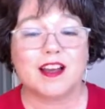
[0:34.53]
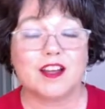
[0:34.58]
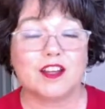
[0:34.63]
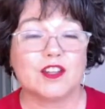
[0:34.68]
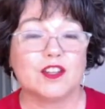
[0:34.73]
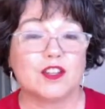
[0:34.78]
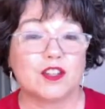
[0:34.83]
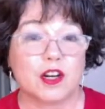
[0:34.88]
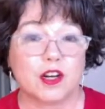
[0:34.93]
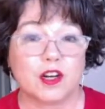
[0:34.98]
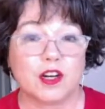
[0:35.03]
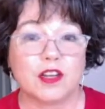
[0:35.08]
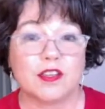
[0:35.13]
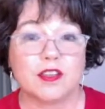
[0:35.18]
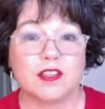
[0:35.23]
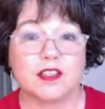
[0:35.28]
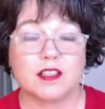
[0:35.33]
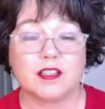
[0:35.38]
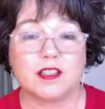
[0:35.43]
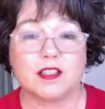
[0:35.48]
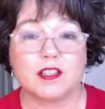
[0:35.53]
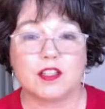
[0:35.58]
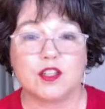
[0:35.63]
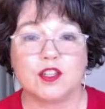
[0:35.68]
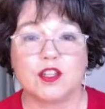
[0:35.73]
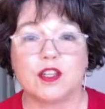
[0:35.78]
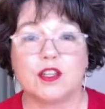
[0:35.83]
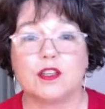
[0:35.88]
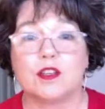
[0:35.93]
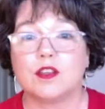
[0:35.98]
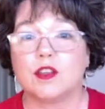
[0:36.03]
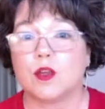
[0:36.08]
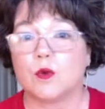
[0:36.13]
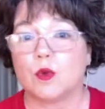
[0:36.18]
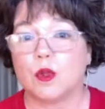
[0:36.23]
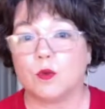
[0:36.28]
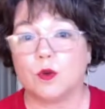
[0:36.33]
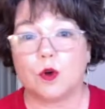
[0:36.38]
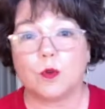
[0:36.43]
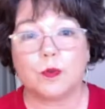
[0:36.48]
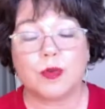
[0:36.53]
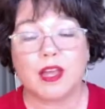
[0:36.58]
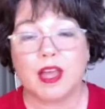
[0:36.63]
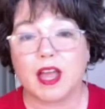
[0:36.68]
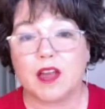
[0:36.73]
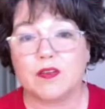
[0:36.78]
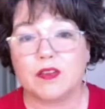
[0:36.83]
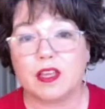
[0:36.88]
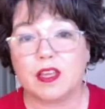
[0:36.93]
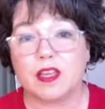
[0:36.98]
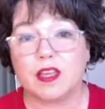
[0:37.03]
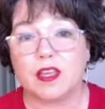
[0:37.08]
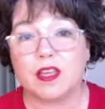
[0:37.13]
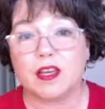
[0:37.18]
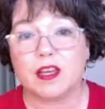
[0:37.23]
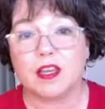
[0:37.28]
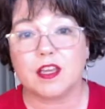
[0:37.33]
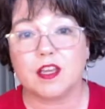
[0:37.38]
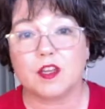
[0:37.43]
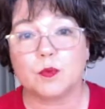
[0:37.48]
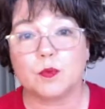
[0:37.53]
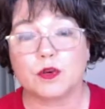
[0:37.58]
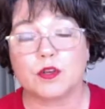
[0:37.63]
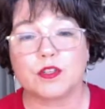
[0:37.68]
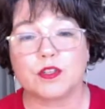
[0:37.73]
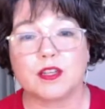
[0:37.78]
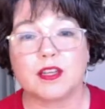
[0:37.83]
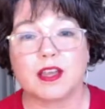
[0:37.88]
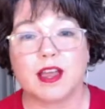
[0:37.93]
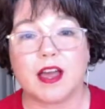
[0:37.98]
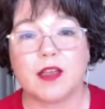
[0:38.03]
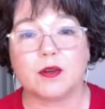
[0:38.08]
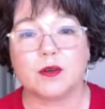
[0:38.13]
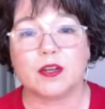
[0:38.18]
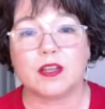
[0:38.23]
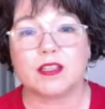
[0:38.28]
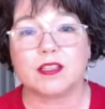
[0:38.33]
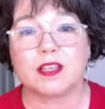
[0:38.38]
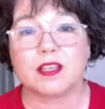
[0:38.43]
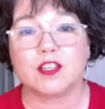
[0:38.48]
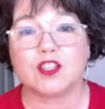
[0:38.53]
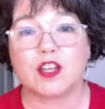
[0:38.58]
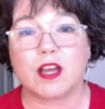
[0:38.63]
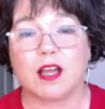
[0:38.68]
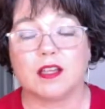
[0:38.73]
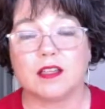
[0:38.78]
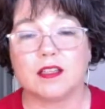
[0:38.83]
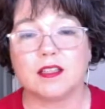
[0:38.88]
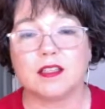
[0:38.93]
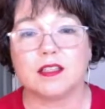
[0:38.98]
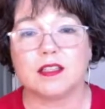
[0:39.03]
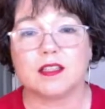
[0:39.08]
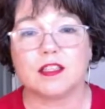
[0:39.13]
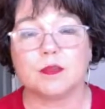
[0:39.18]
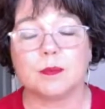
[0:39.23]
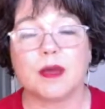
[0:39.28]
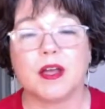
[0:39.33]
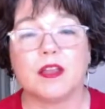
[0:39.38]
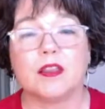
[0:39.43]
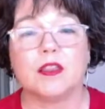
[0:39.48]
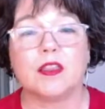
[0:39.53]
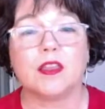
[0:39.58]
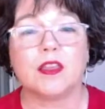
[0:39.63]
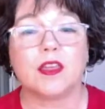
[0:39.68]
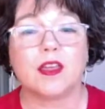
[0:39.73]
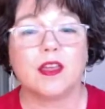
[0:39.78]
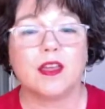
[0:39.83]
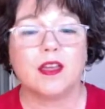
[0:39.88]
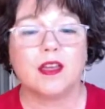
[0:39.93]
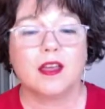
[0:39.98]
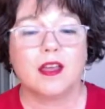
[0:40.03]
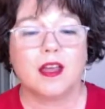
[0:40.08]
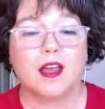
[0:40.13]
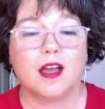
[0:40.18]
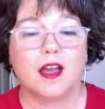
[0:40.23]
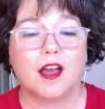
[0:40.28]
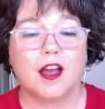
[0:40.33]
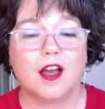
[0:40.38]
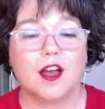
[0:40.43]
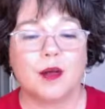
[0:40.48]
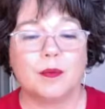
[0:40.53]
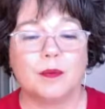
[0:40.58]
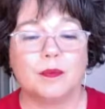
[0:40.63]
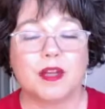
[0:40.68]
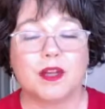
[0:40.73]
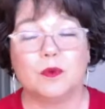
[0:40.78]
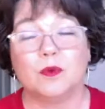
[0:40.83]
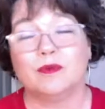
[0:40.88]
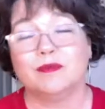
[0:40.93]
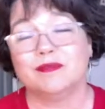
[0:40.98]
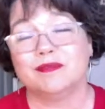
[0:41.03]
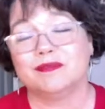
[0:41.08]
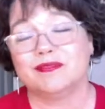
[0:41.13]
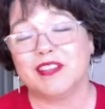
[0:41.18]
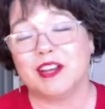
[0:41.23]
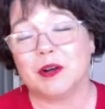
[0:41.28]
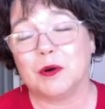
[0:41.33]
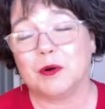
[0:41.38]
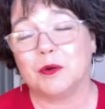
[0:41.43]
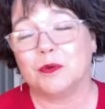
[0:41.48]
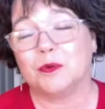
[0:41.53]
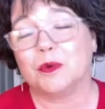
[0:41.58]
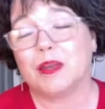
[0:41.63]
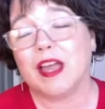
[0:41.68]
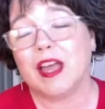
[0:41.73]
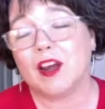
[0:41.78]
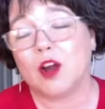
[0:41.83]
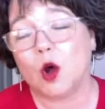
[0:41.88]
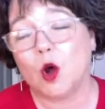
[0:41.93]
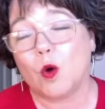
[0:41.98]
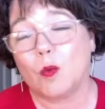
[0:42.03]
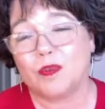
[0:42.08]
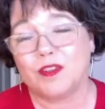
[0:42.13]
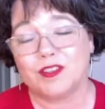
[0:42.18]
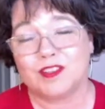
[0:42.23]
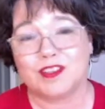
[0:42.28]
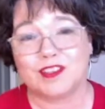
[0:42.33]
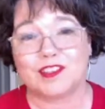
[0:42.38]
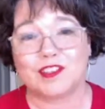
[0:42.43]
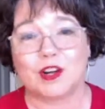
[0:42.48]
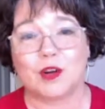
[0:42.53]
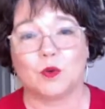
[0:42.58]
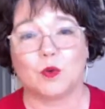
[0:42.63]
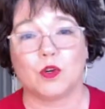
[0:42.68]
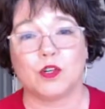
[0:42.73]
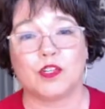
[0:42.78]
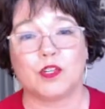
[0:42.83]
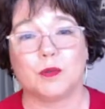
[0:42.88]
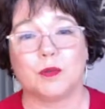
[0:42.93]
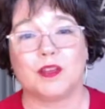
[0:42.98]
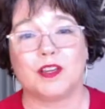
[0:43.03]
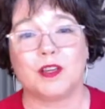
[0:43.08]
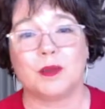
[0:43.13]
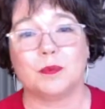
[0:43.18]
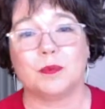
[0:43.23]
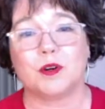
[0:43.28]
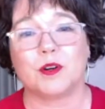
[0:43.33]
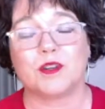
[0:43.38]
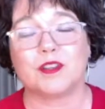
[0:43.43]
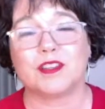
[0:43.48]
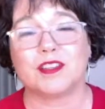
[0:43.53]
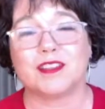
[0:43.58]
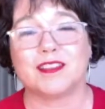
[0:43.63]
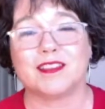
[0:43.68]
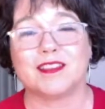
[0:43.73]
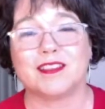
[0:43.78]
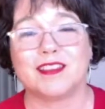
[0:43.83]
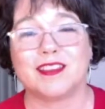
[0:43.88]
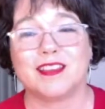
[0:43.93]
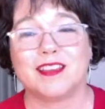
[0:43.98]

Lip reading: sharing the decision that we won't be having any in-person gatherings at Chalice this month. And you know, we had hoped to start worshiping in person